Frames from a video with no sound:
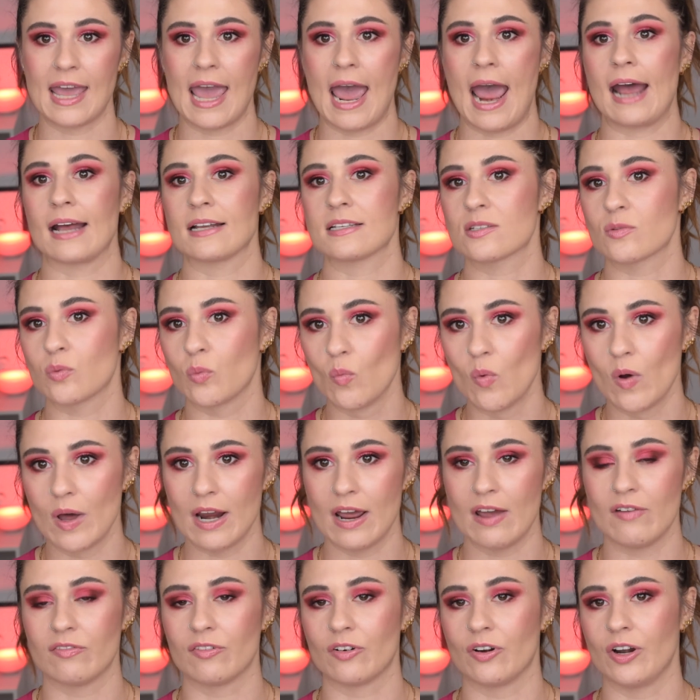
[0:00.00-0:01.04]
gas.
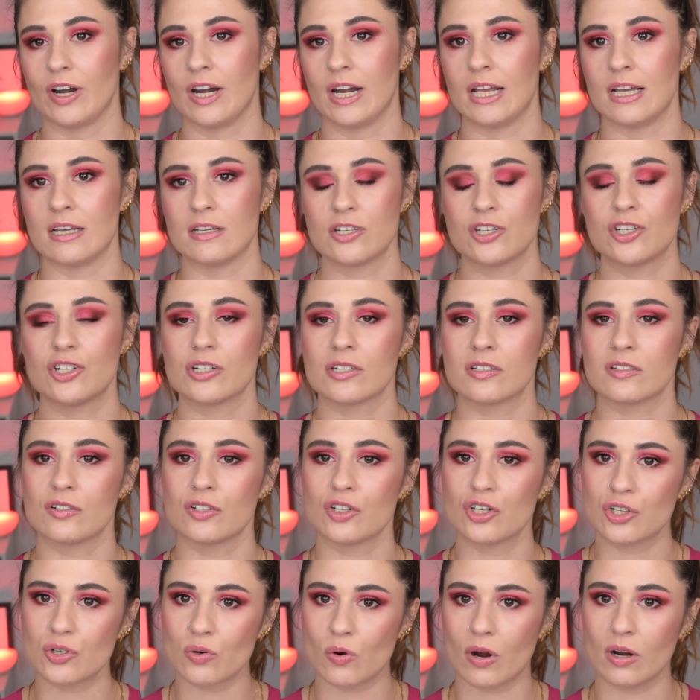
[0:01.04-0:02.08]
Whatever it is. Just a
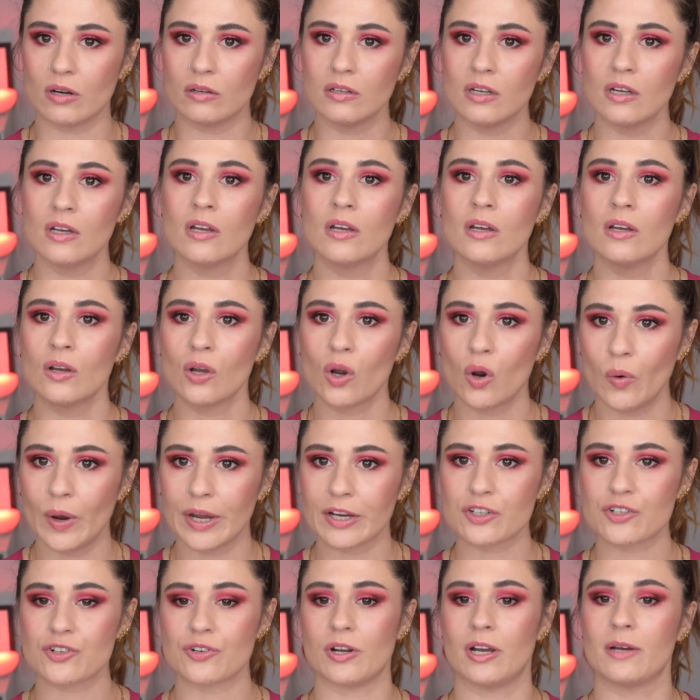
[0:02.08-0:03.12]
short,
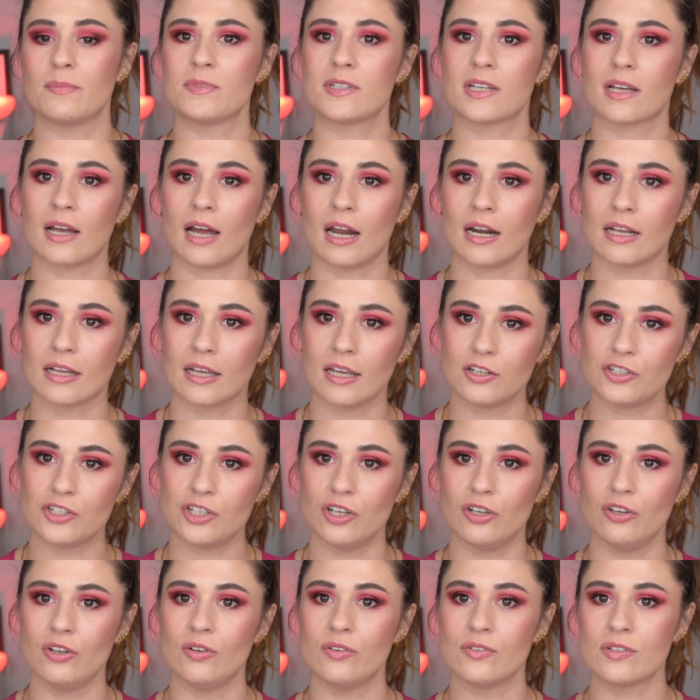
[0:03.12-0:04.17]
quick trip to kind of get
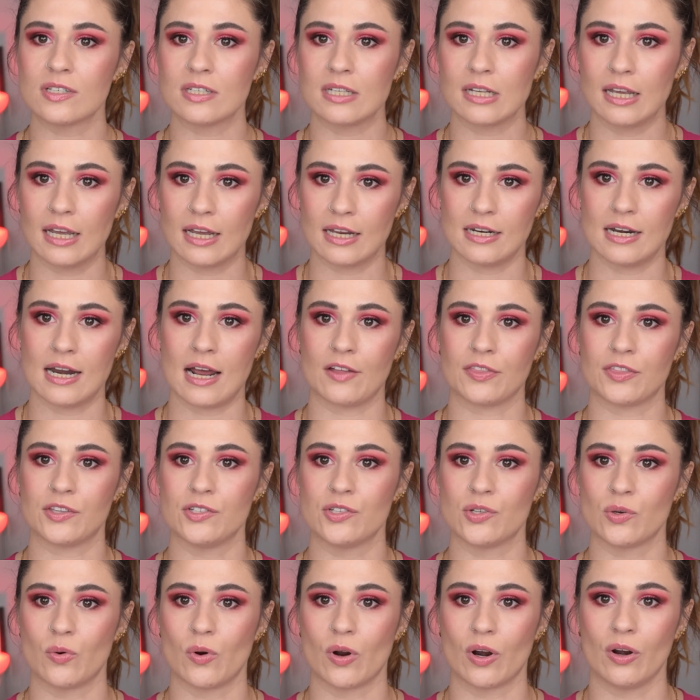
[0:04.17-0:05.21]
you used to getting out the
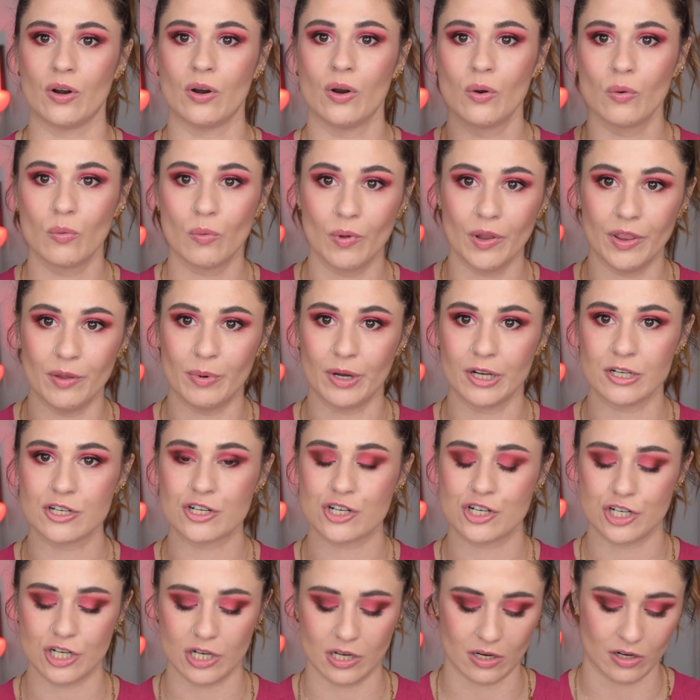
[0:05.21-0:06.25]
door with a bunch of
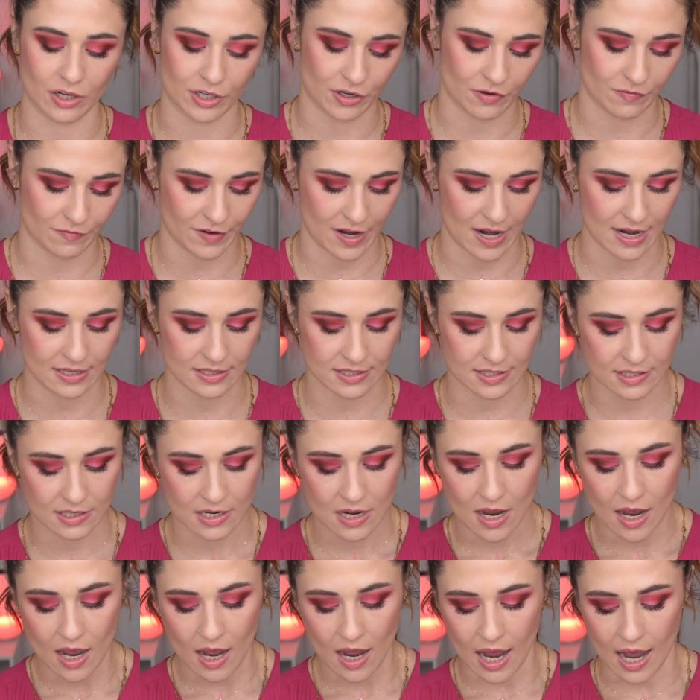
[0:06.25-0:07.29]
shit on your face.
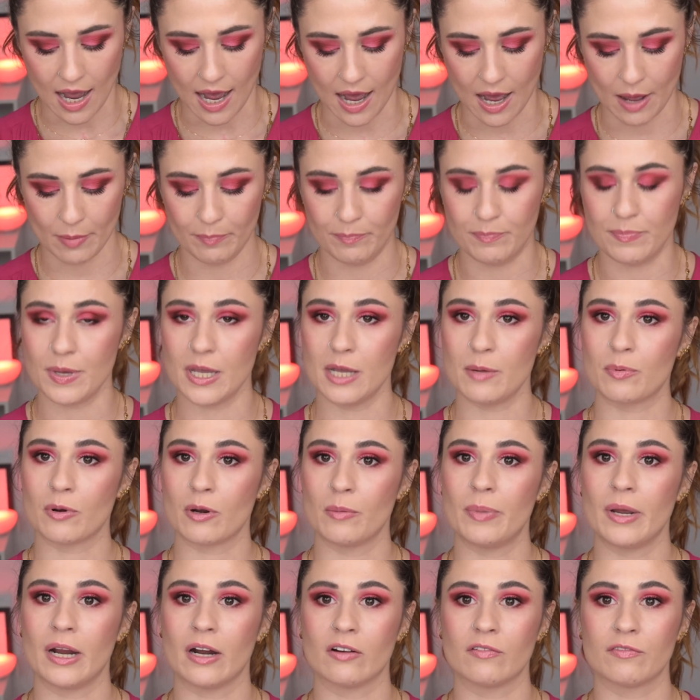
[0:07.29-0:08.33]
Uh, be
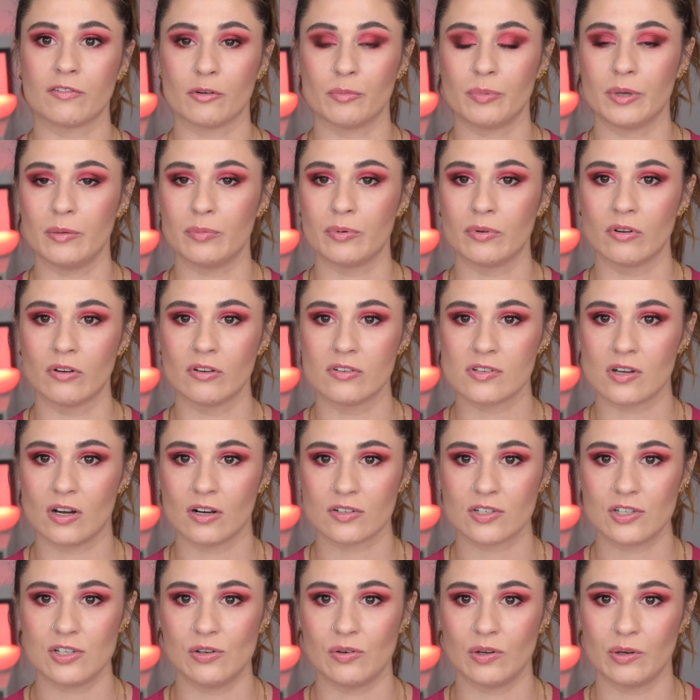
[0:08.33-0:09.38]
prepared for people to talk
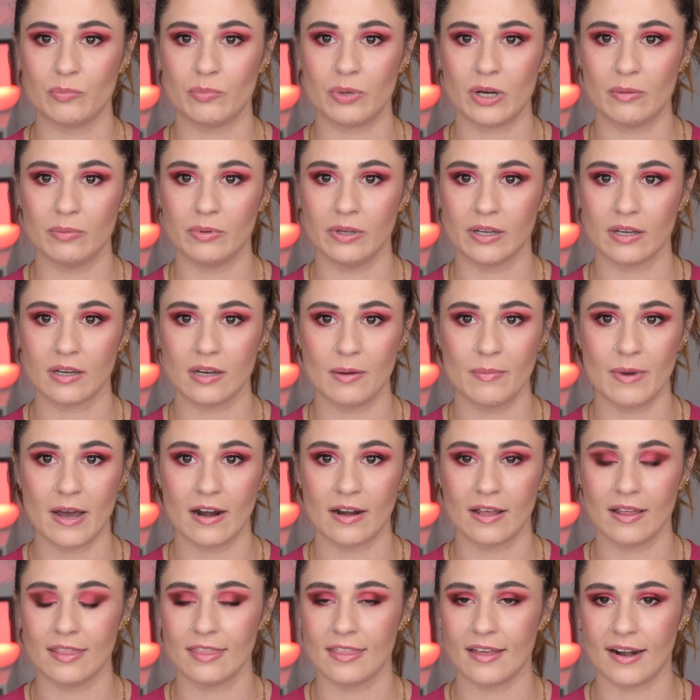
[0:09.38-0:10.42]
to you in public about
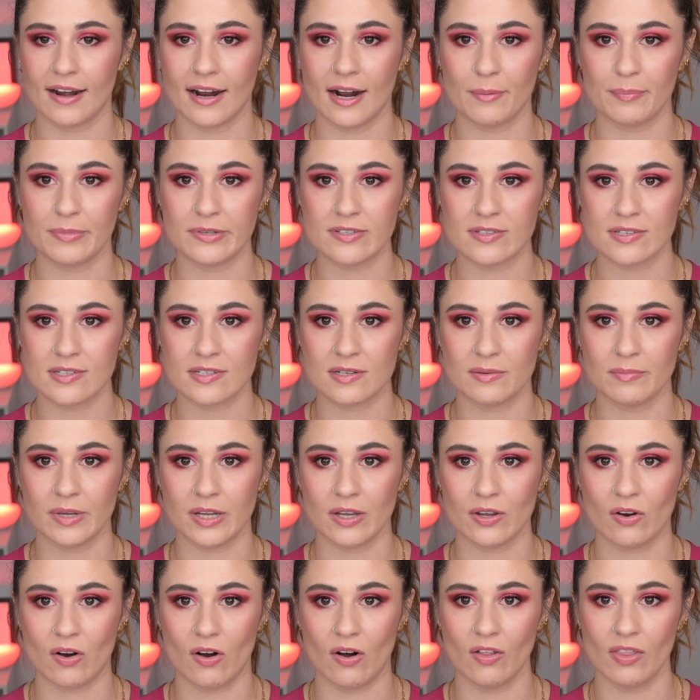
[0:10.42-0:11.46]
it. That happens to
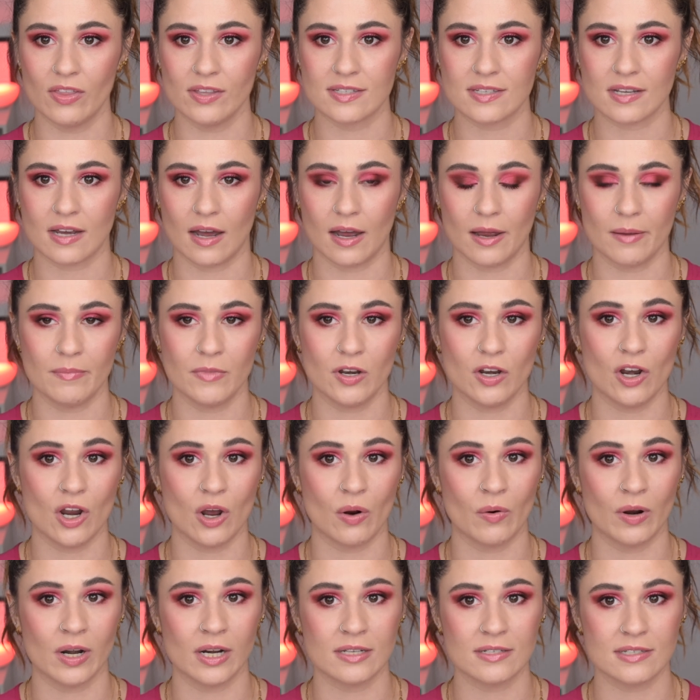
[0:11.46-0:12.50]
me all the time. No
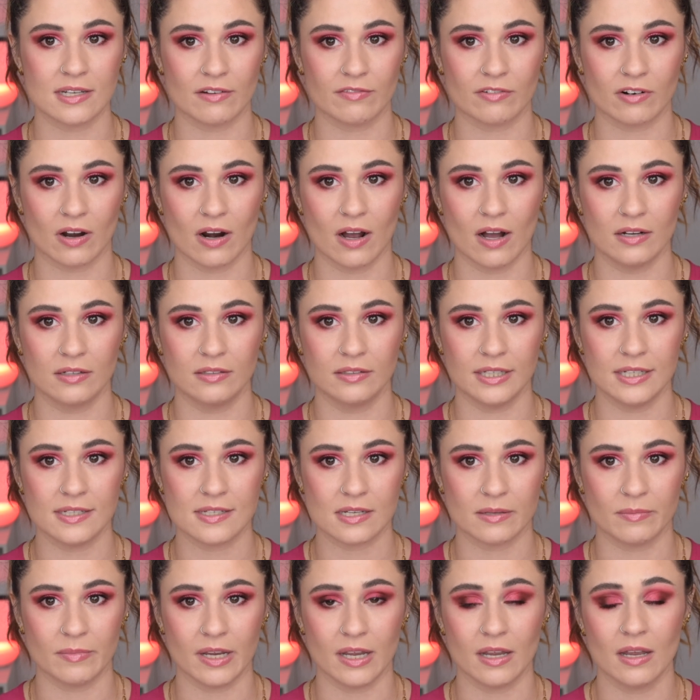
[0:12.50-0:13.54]
one is ever ugly
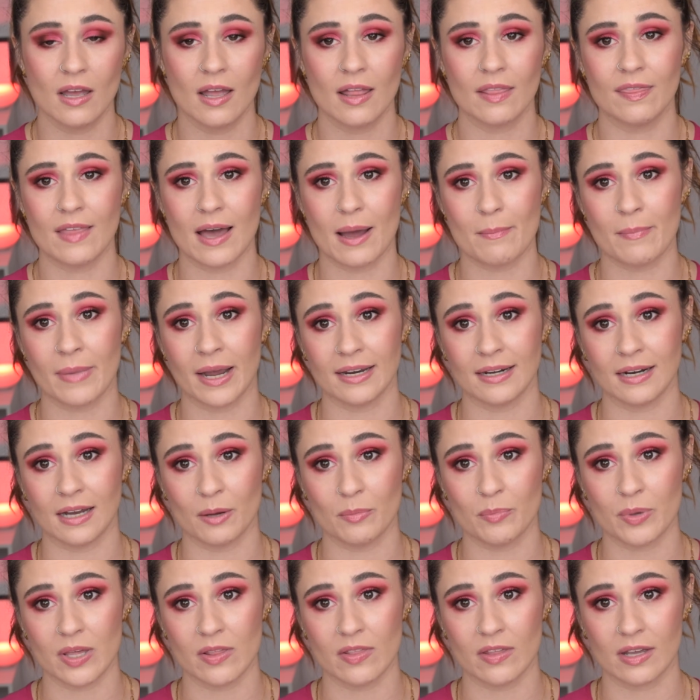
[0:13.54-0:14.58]
to me. That might not
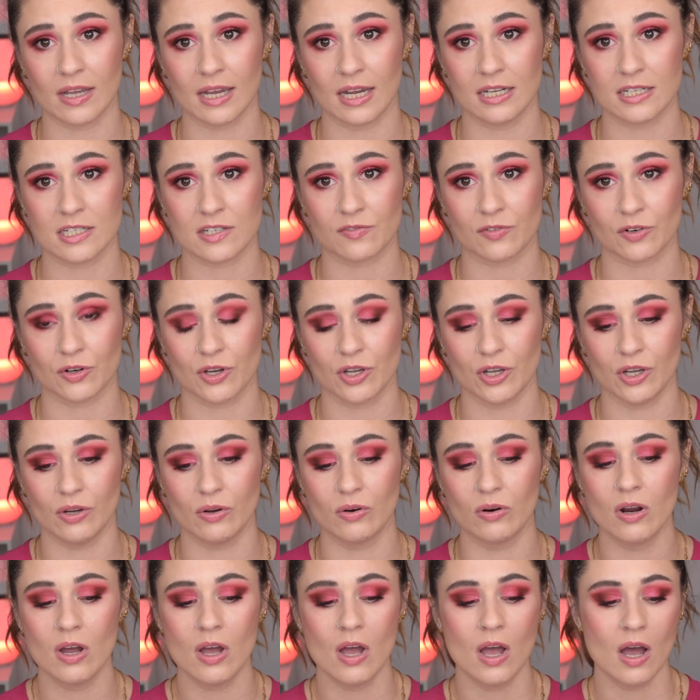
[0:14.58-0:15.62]
be the case for
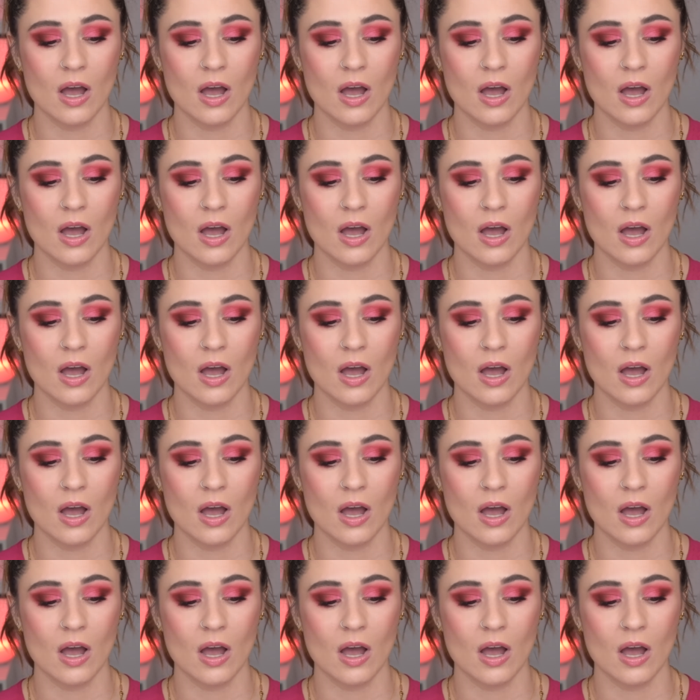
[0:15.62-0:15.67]
you,